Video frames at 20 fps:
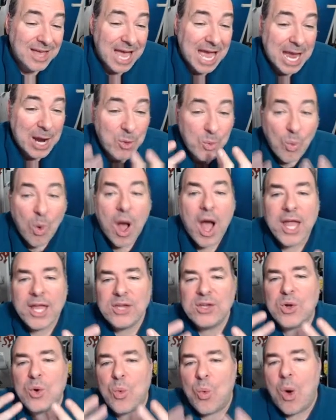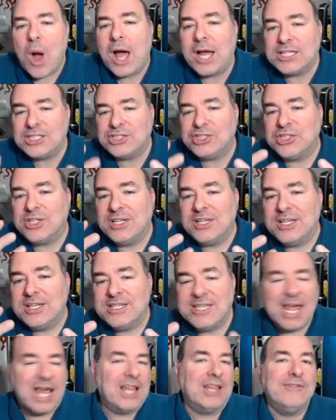I want you to watch
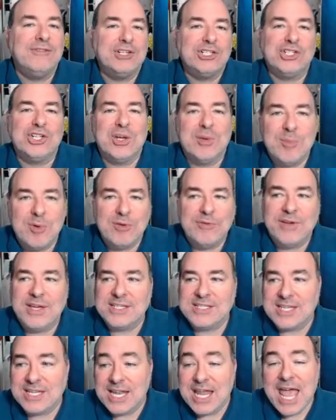television and movies and